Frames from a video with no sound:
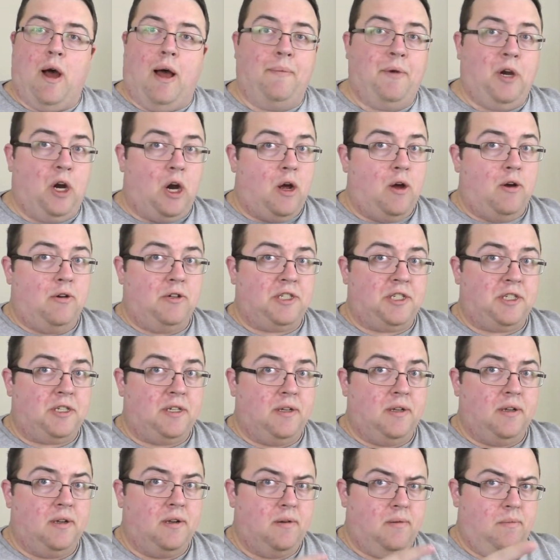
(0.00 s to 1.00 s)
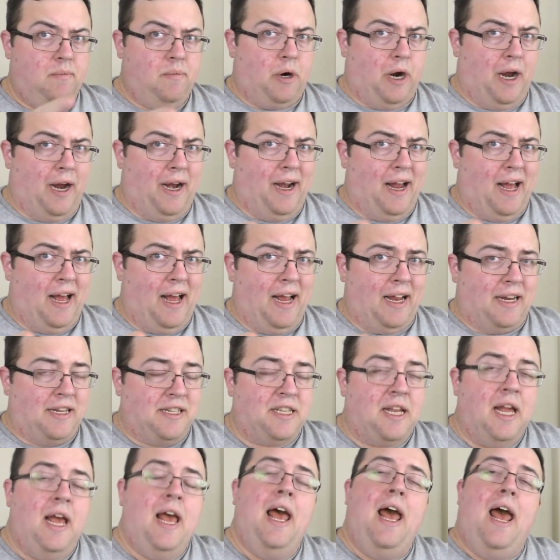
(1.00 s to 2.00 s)
I'm your host, Brian
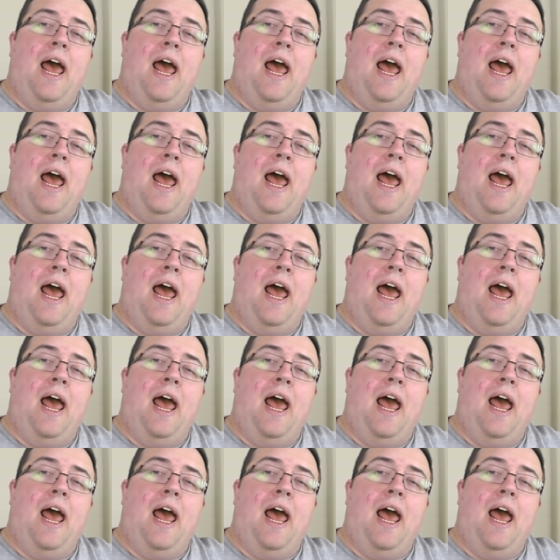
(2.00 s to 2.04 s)
Hines,